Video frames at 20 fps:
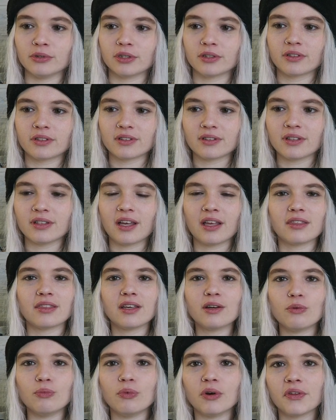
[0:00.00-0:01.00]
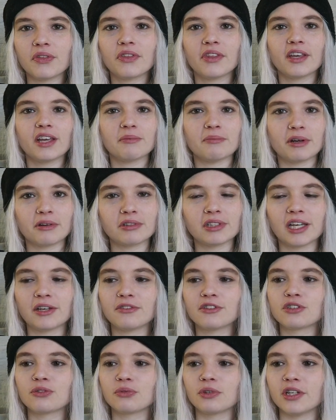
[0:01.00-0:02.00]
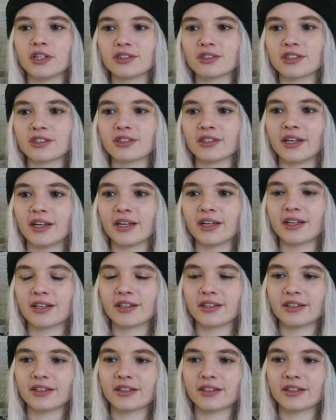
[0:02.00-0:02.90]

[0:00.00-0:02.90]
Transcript: But I think one thing about Life is Strange is like